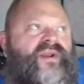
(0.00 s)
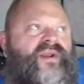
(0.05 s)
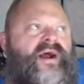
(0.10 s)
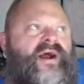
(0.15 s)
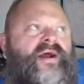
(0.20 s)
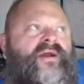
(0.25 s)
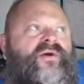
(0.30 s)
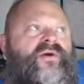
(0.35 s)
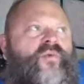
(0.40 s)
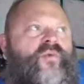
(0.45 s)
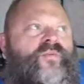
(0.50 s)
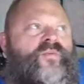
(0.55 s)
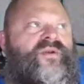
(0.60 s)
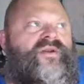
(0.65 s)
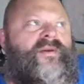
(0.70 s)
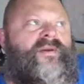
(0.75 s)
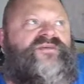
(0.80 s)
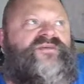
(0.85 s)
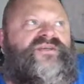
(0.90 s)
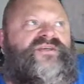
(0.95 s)
I opened
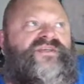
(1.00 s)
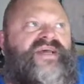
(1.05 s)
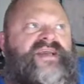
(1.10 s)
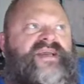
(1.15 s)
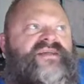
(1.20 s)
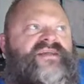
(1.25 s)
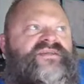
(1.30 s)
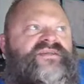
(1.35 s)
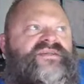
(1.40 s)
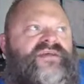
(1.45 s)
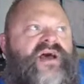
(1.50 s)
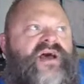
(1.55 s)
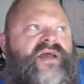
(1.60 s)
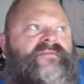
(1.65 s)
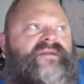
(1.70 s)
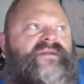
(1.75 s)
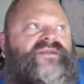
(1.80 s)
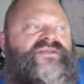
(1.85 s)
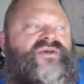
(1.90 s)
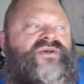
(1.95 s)
up the second
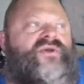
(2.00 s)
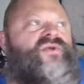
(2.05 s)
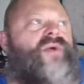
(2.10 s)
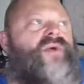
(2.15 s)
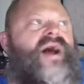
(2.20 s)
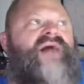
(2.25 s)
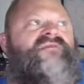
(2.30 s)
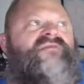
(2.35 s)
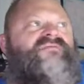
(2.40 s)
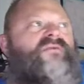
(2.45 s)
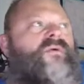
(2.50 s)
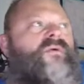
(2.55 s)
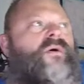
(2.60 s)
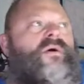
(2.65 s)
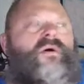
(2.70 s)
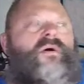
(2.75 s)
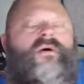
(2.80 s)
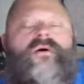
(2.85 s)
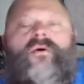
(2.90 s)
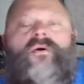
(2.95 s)
assignment, so you have
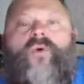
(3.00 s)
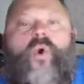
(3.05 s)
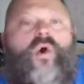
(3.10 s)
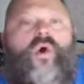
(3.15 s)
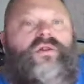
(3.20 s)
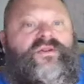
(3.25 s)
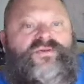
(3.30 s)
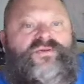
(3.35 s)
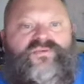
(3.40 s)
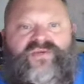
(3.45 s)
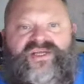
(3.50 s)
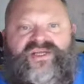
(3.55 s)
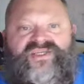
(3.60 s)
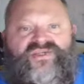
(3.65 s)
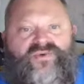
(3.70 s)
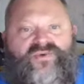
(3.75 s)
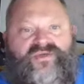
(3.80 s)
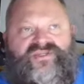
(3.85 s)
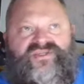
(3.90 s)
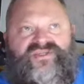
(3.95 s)
all of the
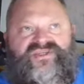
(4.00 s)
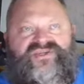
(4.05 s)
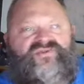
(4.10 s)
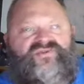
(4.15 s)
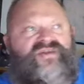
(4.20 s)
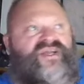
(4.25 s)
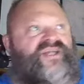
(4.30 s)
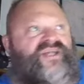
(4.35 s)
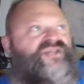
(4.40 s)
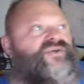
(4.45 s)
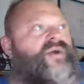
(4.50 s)
resources you need.